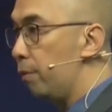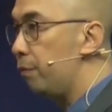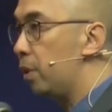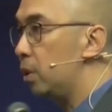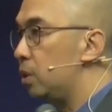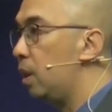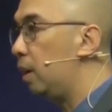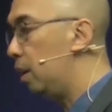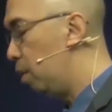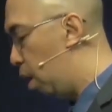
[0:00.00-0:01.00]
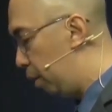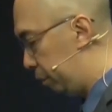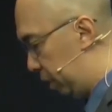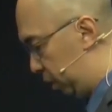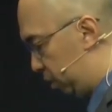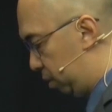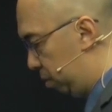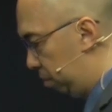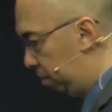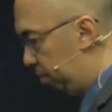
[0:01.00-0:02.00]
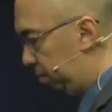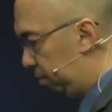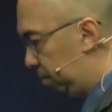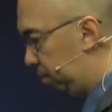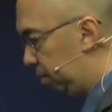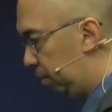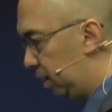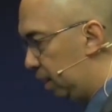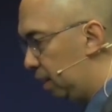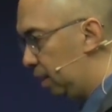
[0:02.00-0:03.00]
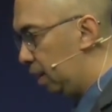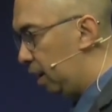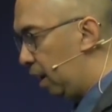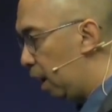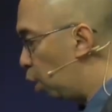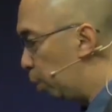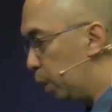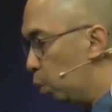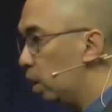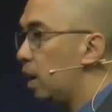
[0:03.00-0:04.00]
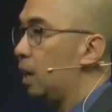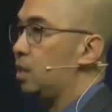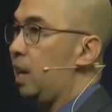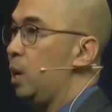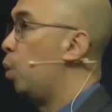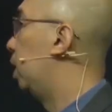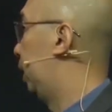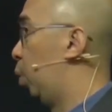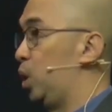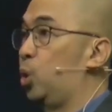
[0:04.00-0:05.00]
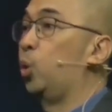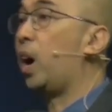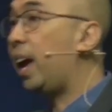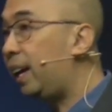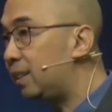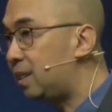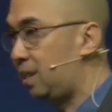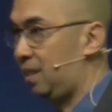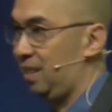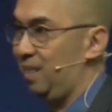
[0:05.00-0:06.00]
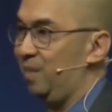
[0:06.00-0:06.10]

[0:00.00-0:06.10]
your first day in office? And I hope you will not say, well, it was great.